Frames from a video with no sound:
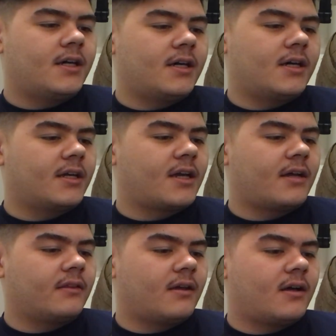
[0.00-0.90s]

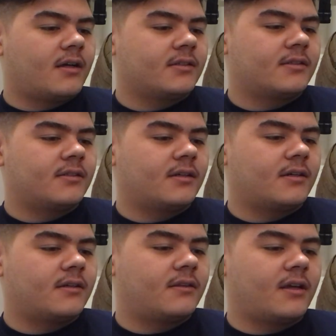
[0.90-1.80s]
Got lost.
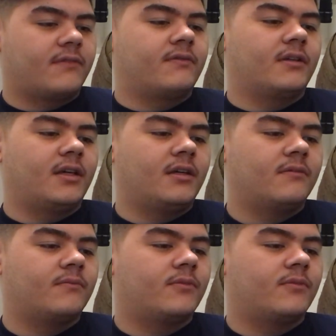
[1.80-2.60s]
Thankfully,